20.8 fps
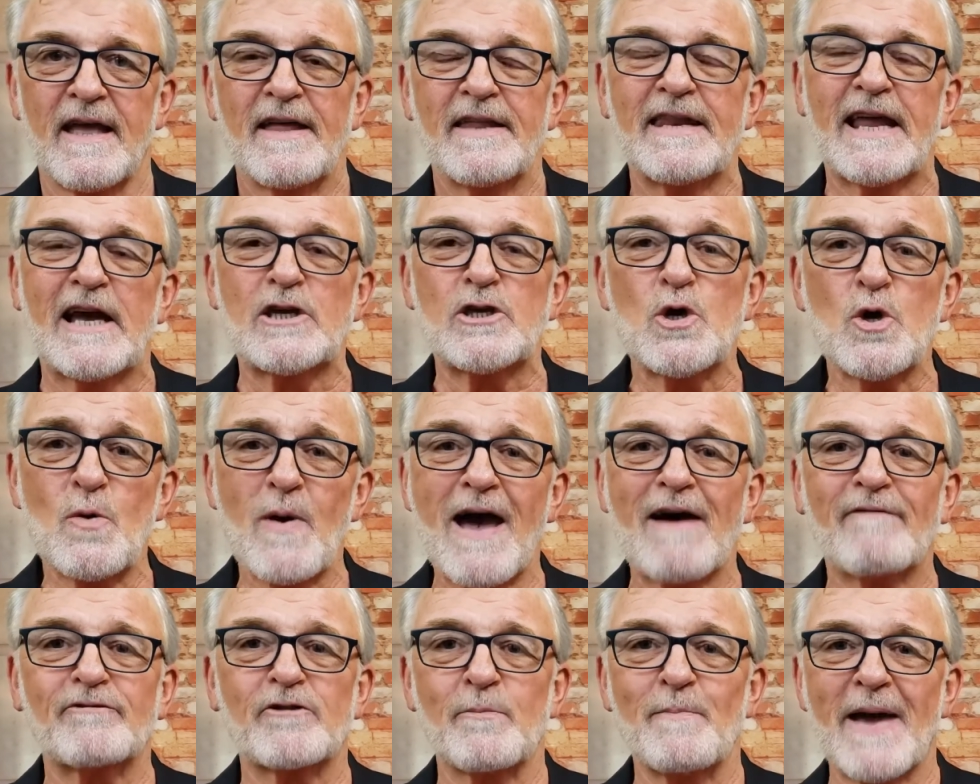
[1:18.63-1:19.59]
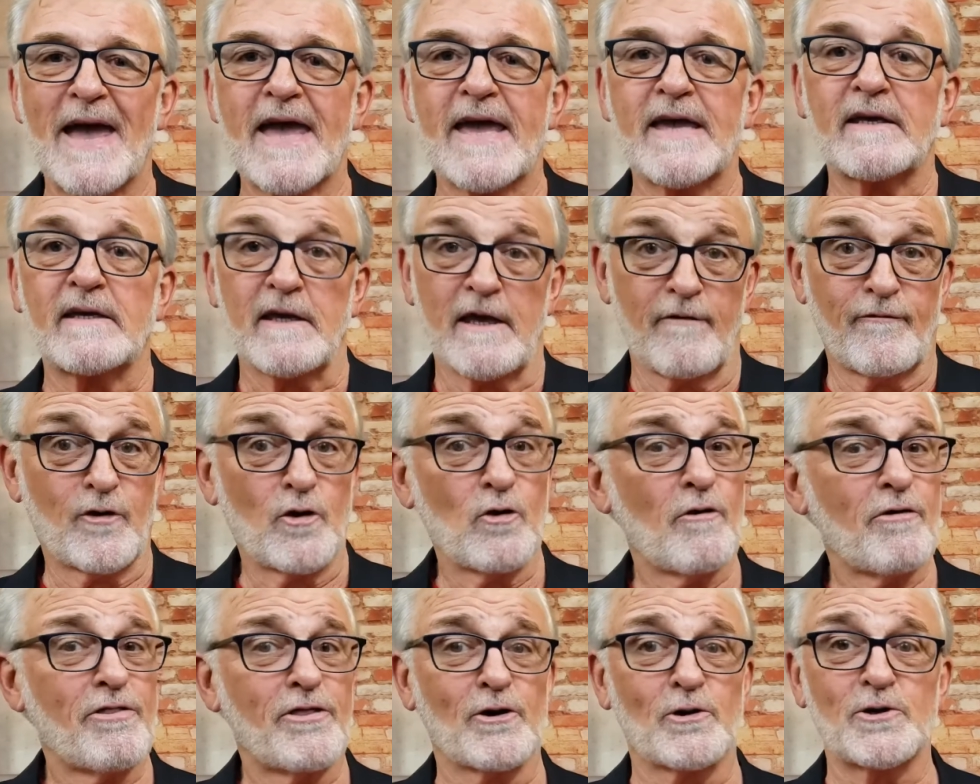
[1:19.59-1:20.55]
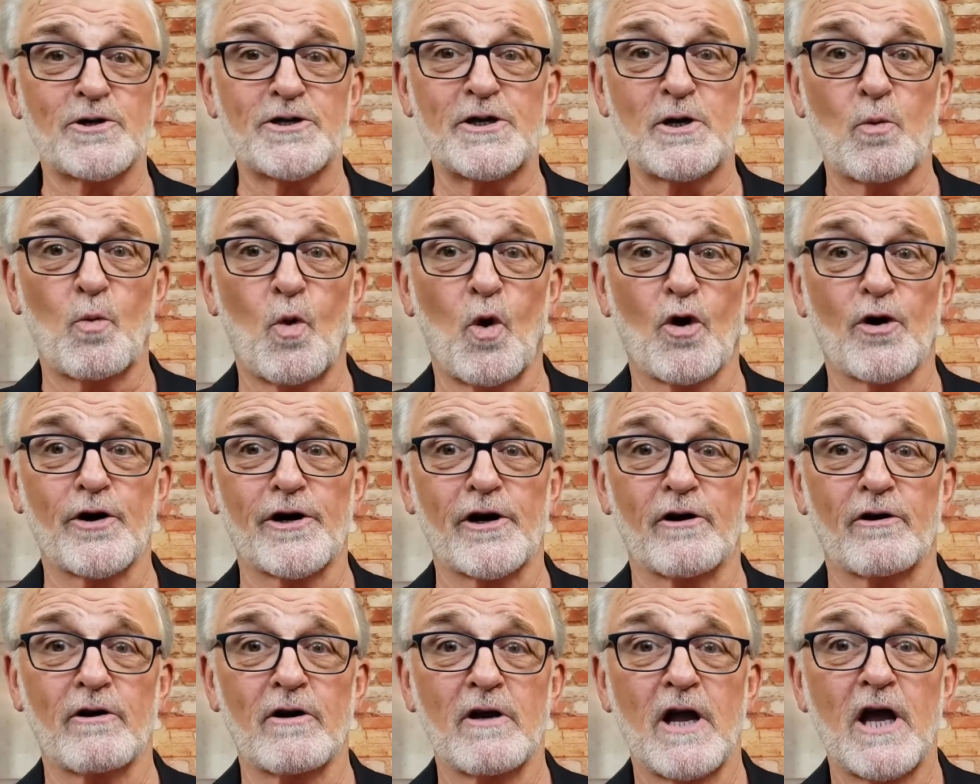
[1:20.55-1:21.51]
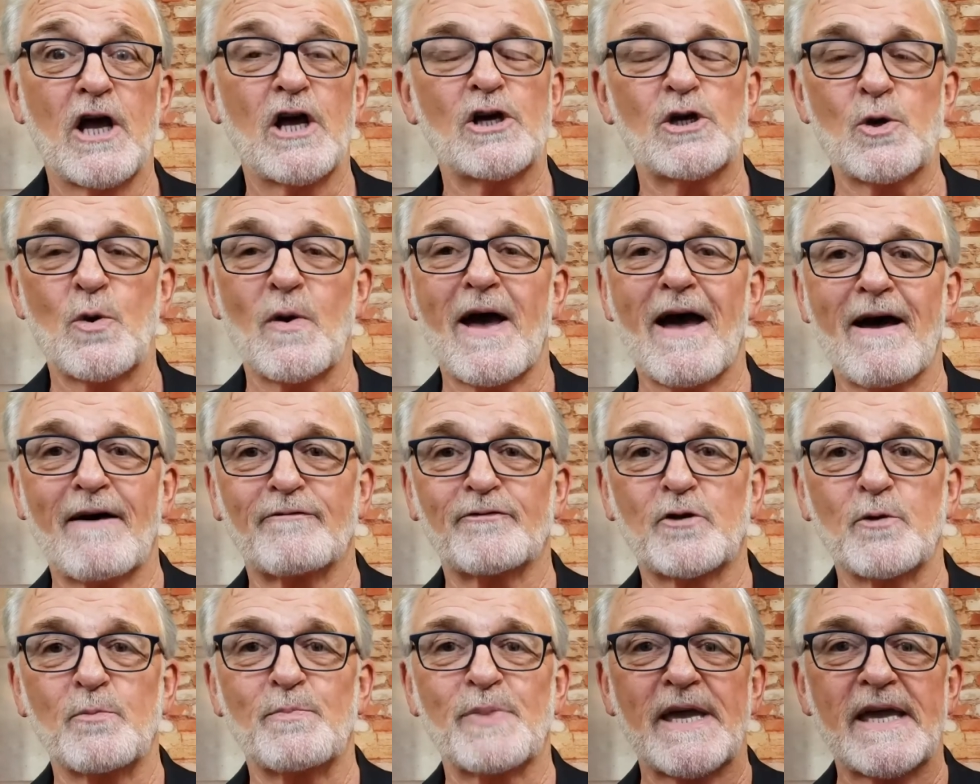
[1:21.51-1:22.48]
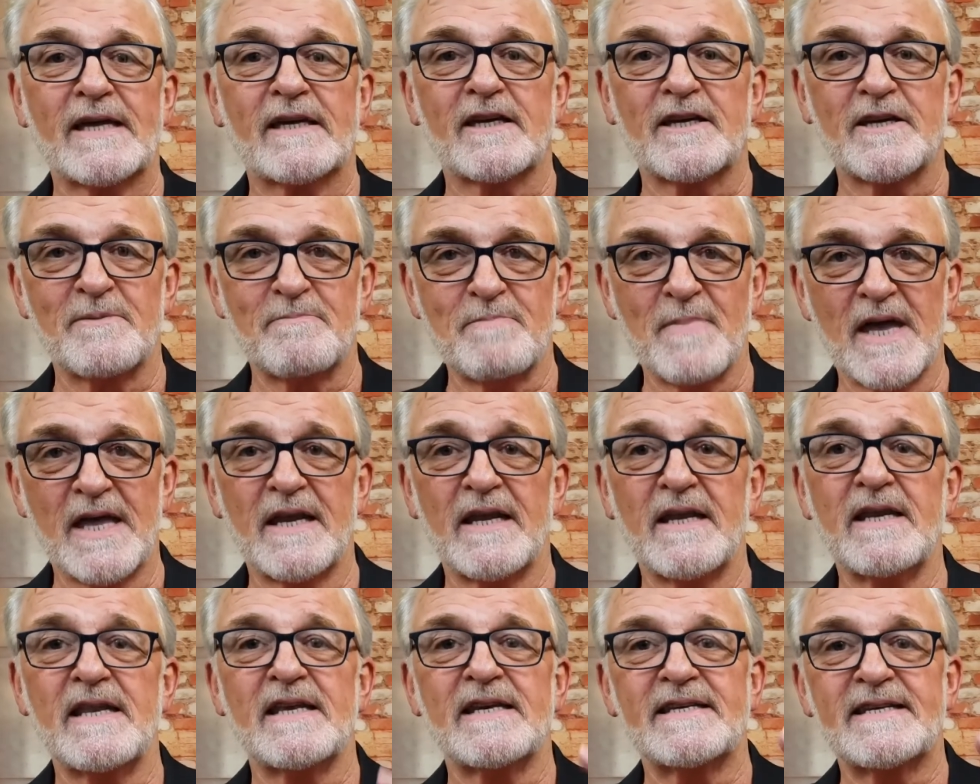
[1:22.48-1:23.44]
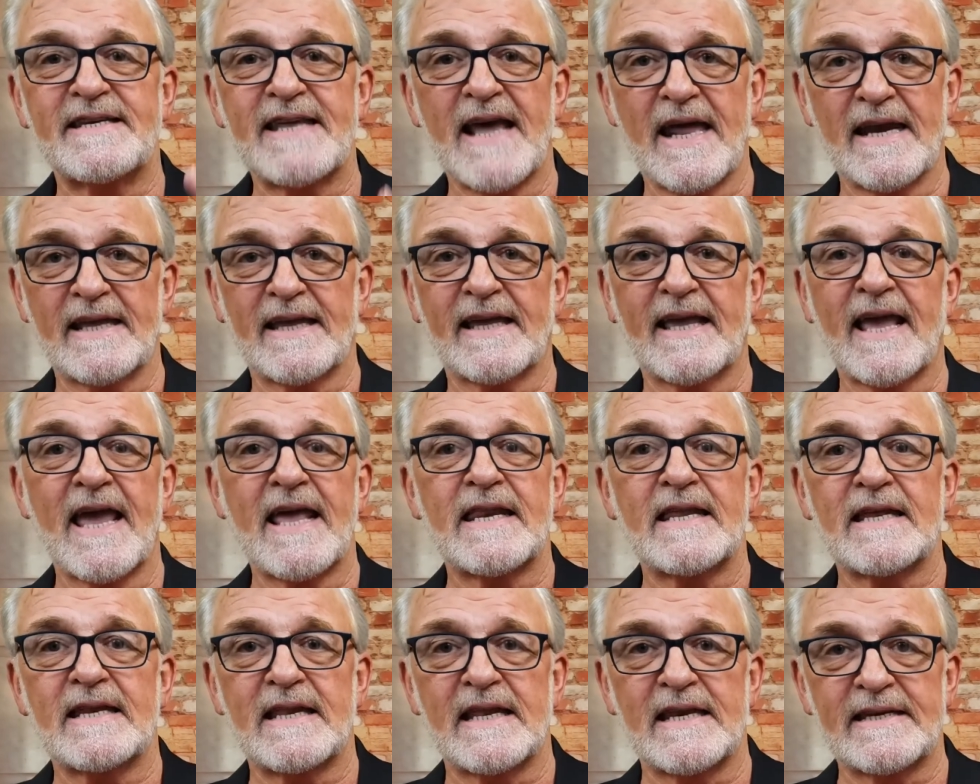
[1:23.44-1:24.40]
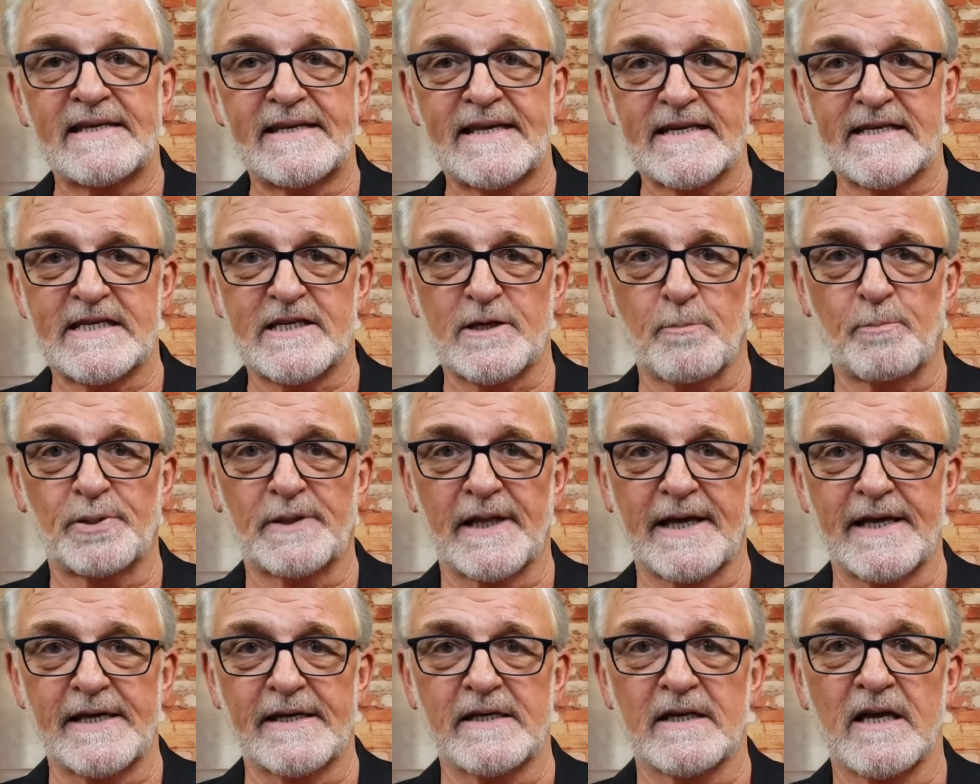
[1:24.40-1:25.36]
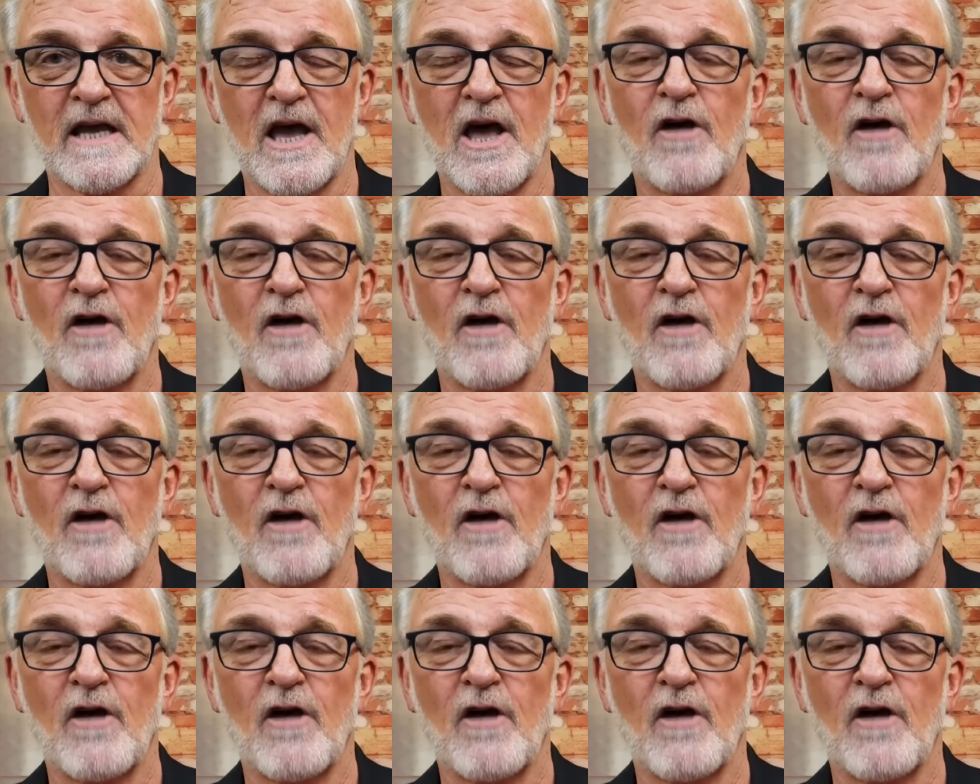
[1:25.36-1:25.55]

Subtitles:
Now you have to make, if you're a thirsty warrior, you have to be committed and dedicated and disciplined.